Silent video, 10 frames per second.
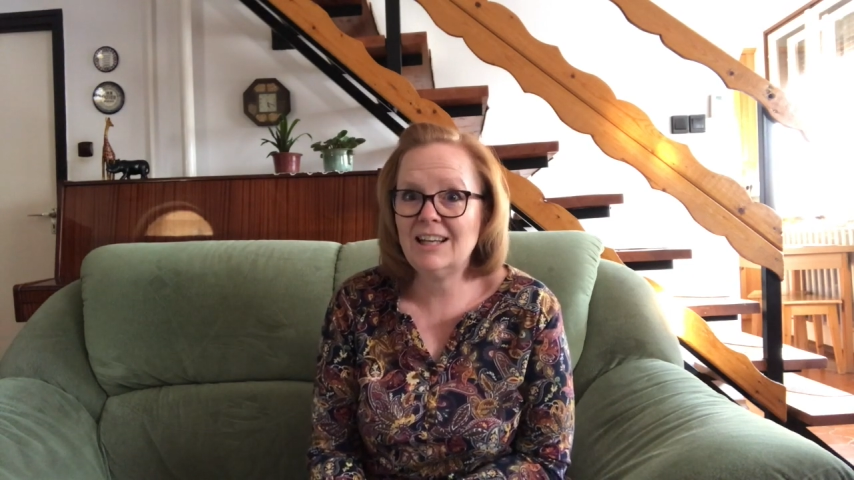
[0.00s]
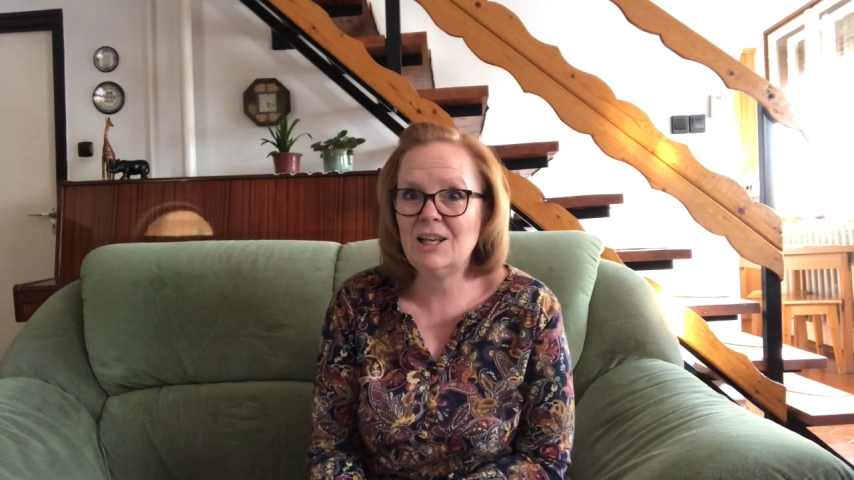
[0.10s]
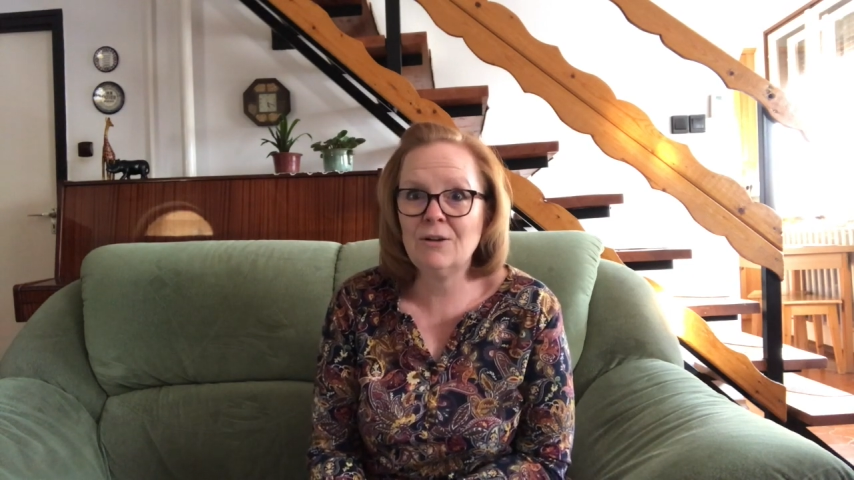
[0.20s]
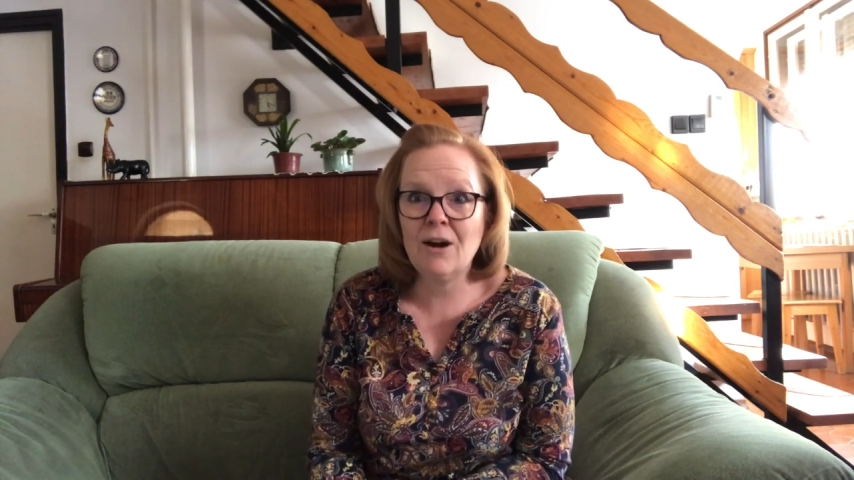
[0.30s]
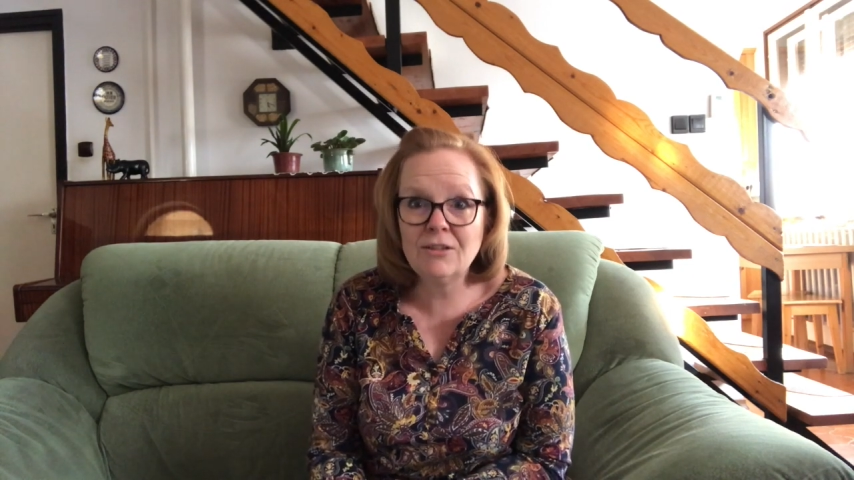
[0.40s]

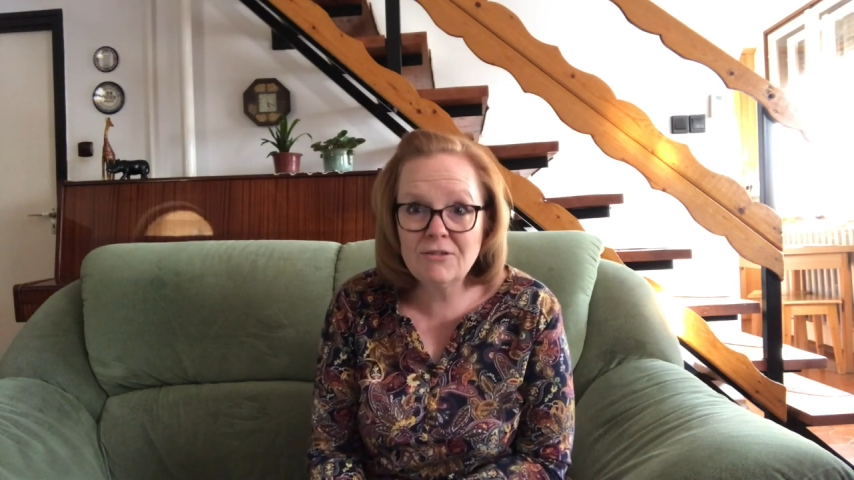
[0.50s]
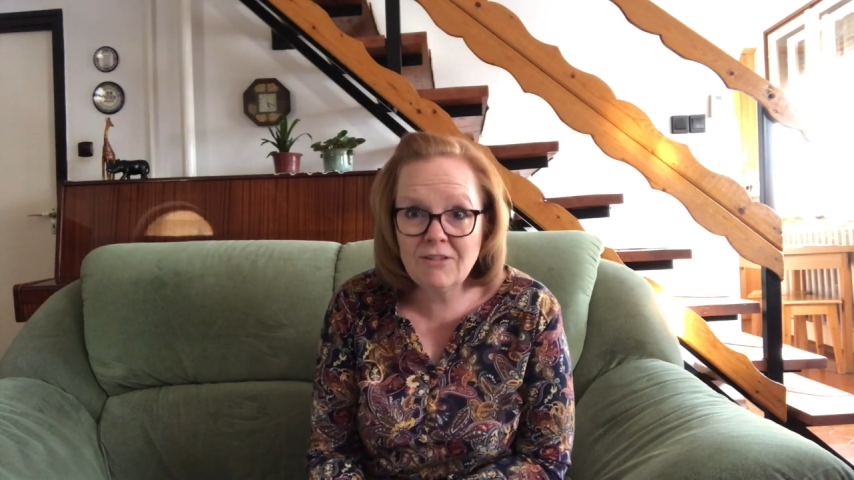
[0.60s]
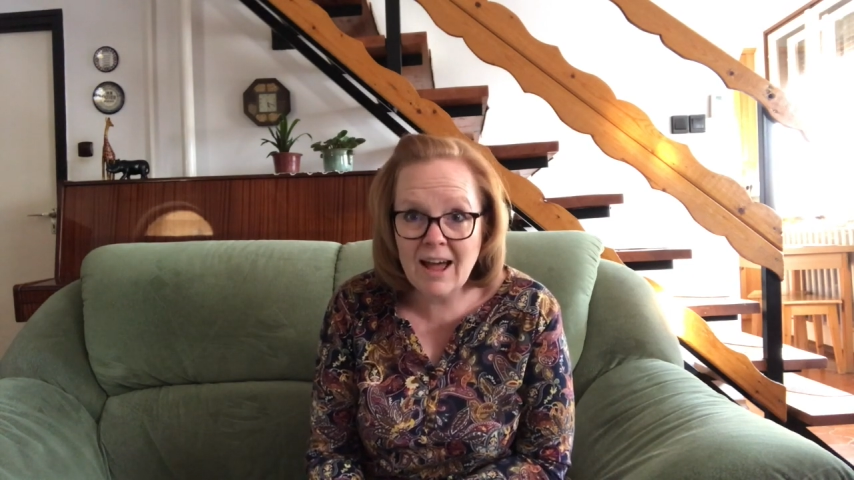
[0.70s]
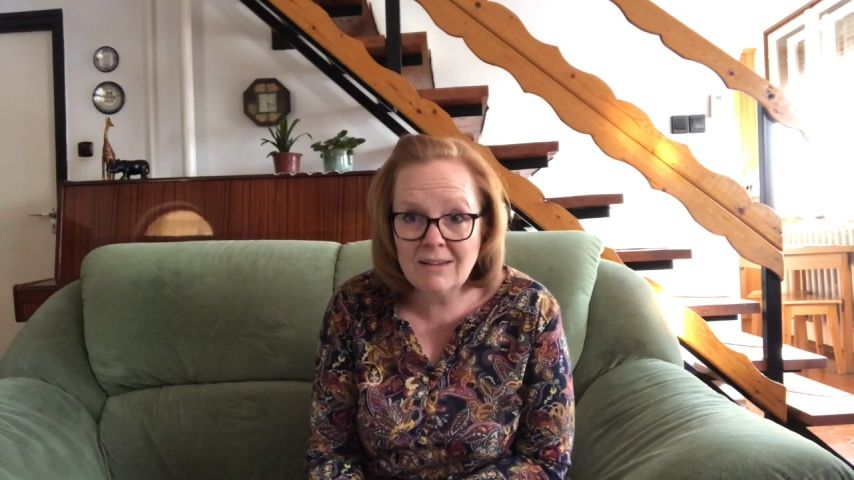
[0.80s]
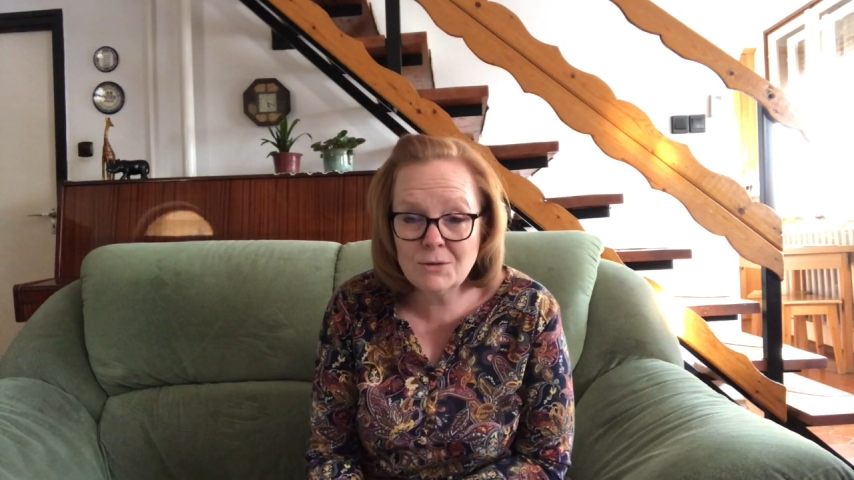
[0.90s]
Here are the
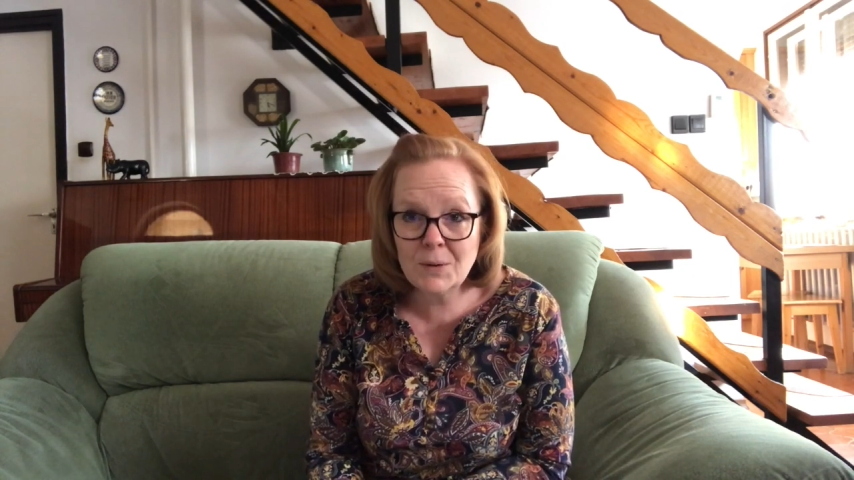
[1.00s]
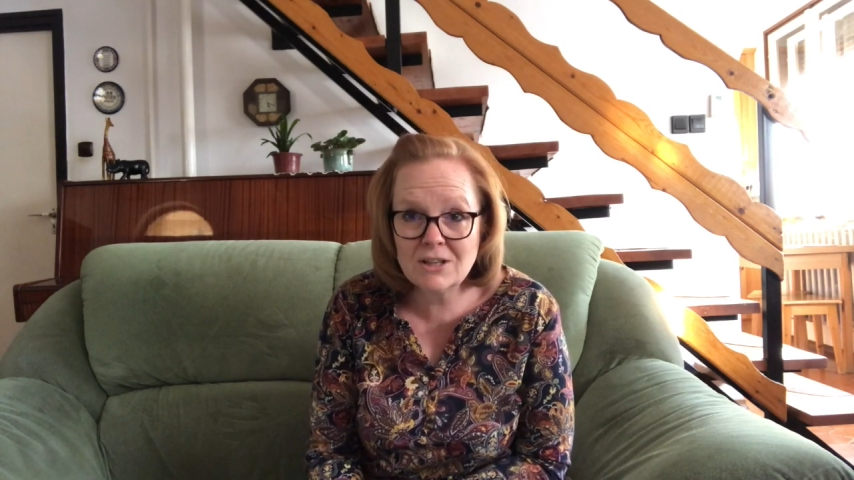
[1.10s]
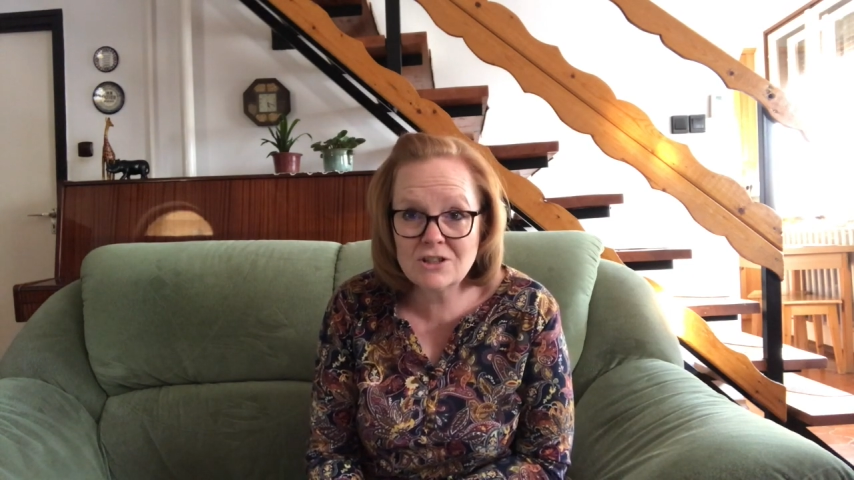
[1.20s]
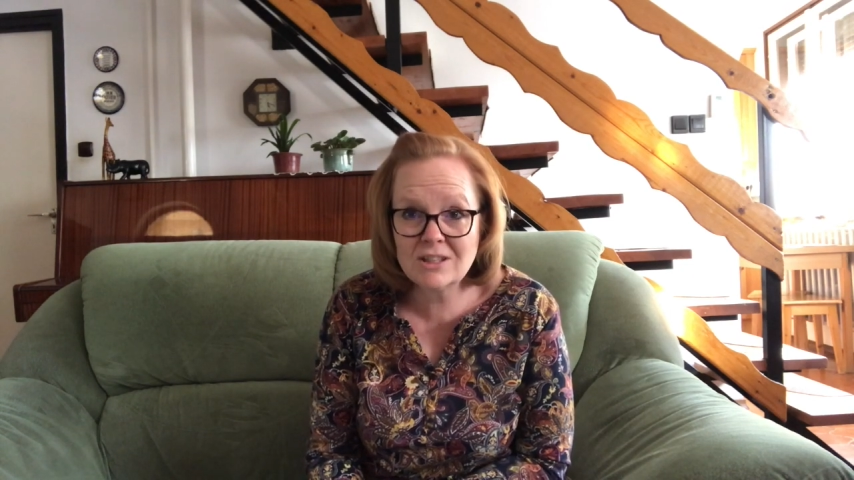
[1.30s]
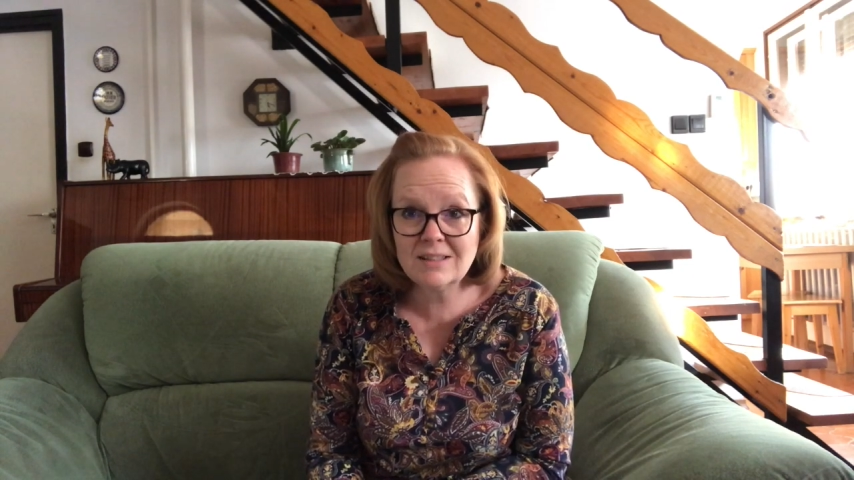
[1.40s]
5
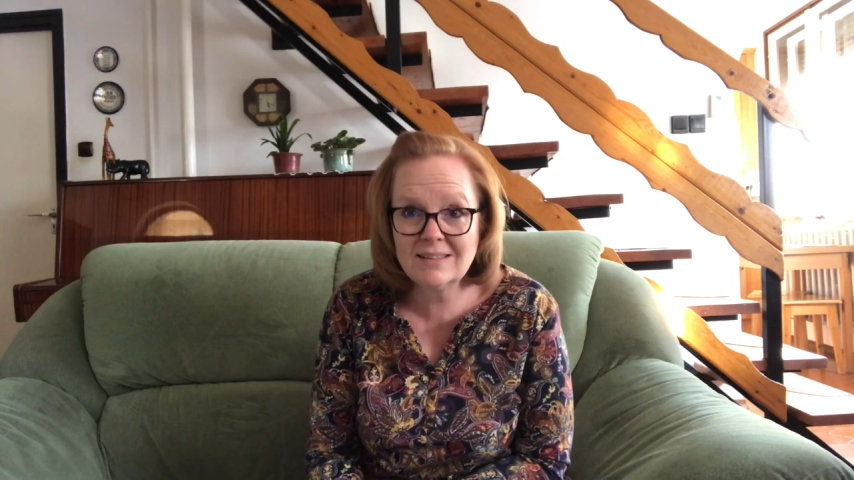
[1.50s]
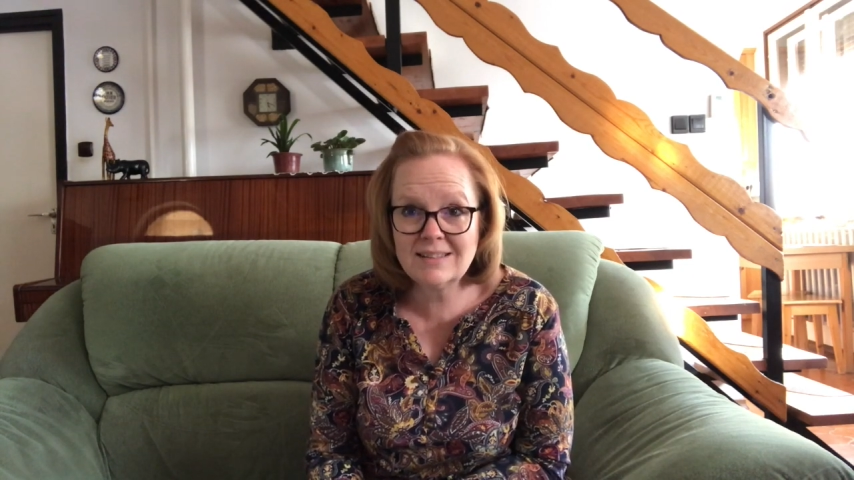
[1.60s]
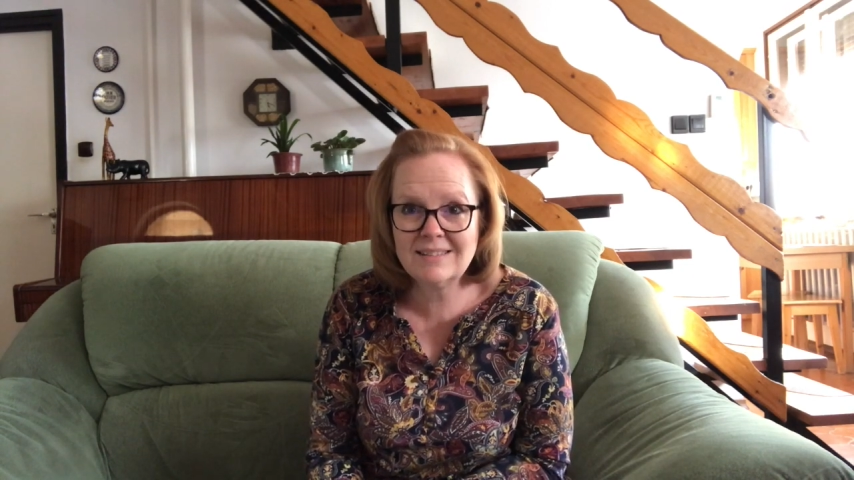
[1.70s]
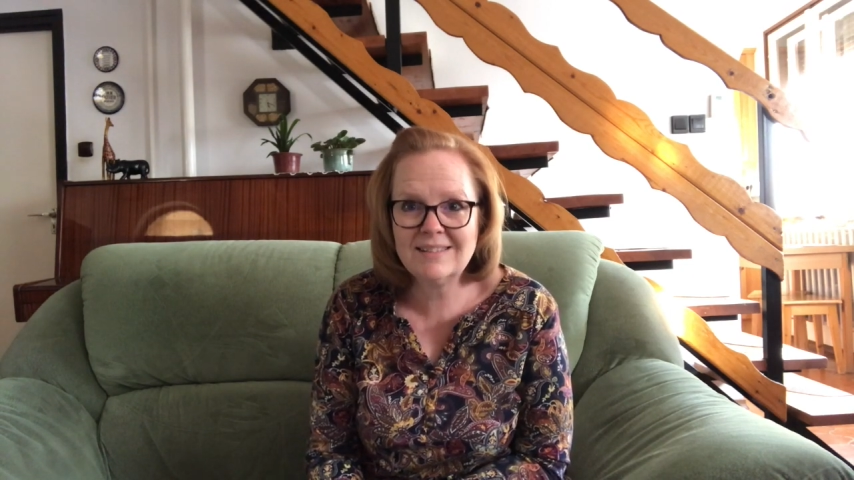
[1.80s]
questions.